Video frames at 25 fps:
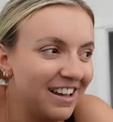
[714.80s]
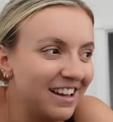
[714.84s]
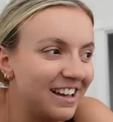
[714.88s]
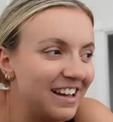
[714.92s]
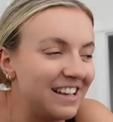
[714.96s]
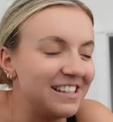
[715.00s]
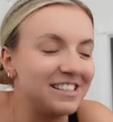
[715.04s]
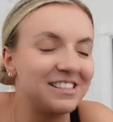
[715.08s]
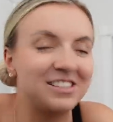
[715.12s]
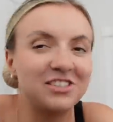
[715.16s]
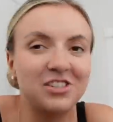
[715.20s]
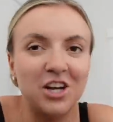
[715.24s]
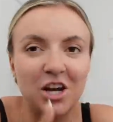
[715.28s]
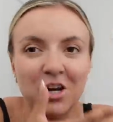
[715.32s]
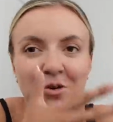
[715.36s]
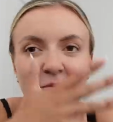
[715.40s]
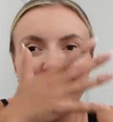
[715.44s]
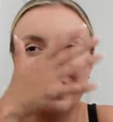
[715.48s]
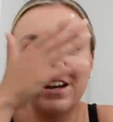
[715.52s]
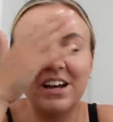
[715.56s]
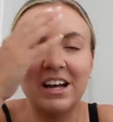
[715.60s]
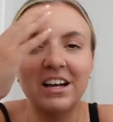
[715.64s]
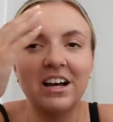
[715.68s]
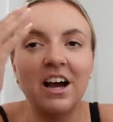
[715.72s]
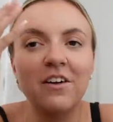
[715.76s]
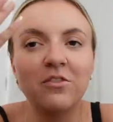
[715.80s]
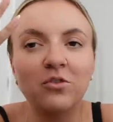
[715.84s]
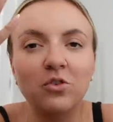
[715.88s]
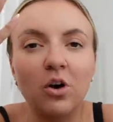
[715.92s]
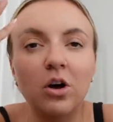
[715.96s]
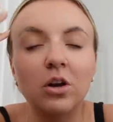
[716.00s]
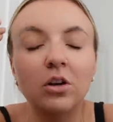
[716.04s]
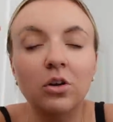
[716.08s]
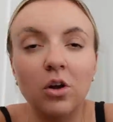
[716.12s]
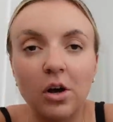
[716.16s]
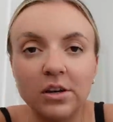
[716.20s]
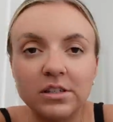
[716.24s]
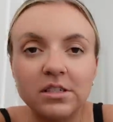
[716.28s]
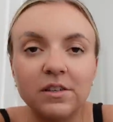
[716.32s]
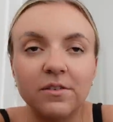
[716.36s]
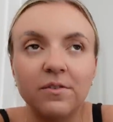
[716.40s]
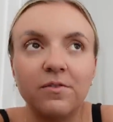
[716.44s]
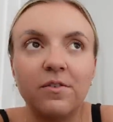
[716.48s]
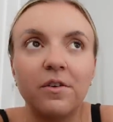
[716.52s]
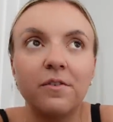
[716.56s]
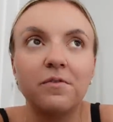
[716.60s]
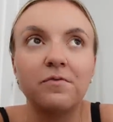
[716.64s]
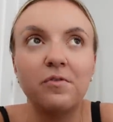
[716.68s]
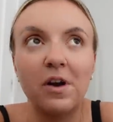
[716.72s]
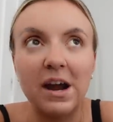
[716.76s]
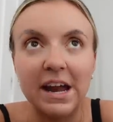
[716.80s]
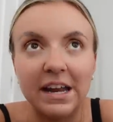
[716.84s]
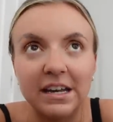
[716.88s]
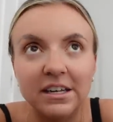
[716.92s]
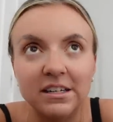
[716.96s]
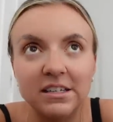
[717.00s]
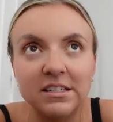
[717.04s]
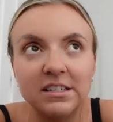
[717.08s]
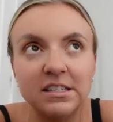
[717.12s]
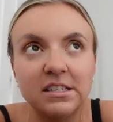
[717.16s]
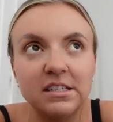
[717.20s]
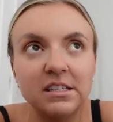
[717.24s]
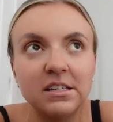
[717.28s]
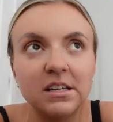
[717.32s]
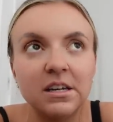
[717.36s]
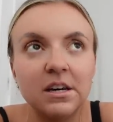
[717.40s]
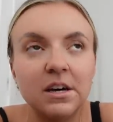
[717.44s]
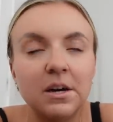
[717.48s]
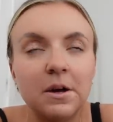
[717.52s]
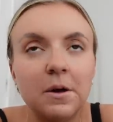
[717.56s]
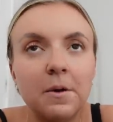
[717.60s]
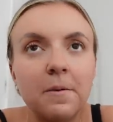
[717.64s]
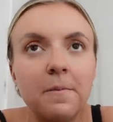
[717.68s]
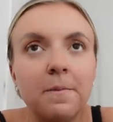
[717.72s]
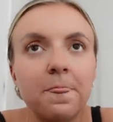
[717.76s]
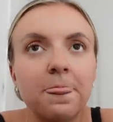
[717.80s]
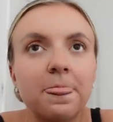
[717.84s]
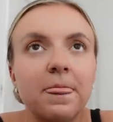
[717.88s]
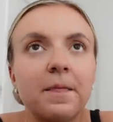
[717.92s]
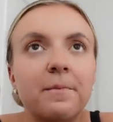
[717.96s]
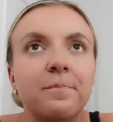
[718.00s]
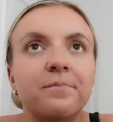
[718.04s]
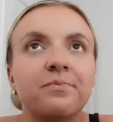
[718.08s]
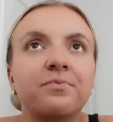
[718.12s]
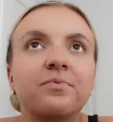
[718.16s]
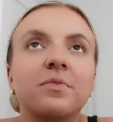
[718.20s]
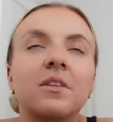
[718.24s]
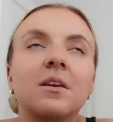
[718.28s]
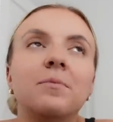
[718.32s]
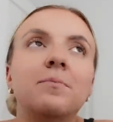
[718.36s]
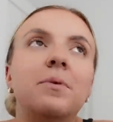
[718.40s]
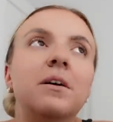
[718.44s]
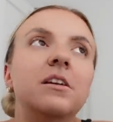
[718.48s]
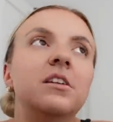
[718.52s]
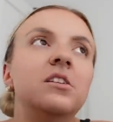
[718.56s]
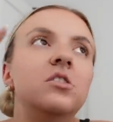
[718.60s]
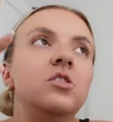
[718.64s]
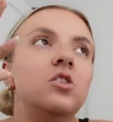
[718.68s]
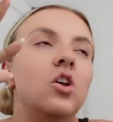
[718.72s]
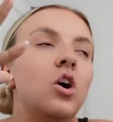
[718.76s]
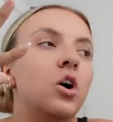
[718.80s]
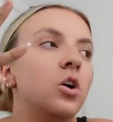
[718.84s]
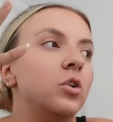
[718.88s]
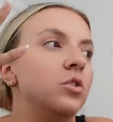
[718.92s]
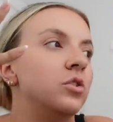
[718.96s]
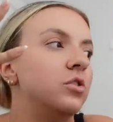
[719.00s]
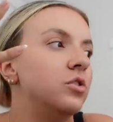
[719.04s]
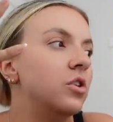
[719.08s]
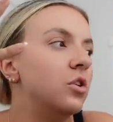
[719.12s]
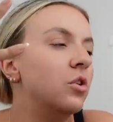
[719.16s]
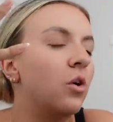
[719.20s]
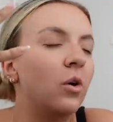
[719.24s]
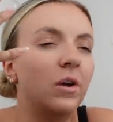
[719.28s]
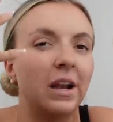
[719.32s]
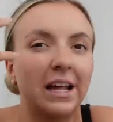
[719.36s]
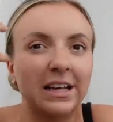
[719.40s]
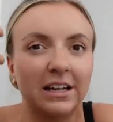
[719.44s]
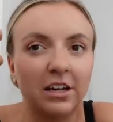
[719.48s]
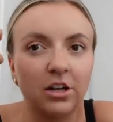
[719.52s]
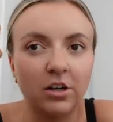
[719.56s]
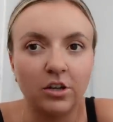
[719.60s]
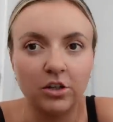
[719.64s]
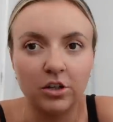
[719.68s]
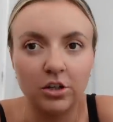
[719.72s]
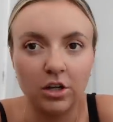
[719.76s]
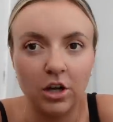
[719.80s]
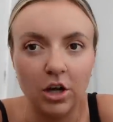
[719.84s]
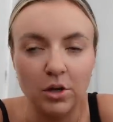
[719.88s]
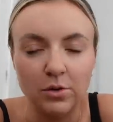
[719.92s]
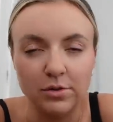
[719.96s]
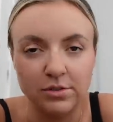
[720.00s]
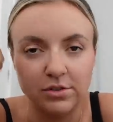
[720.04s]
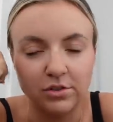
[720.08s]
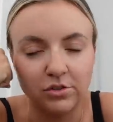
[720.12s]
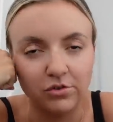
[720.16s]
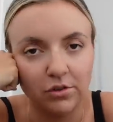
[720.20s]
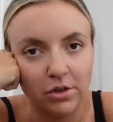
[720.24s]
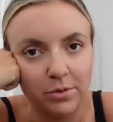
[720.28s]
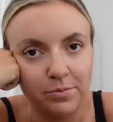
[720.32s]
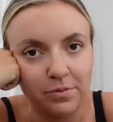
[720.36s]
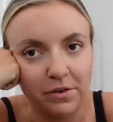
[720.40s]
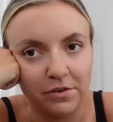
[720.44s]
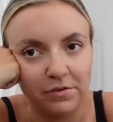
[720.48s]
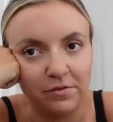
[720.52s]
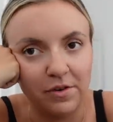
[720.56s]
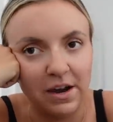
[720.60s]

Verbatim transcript: it's so weird. Like, I've got lots of friends but not not like a close group of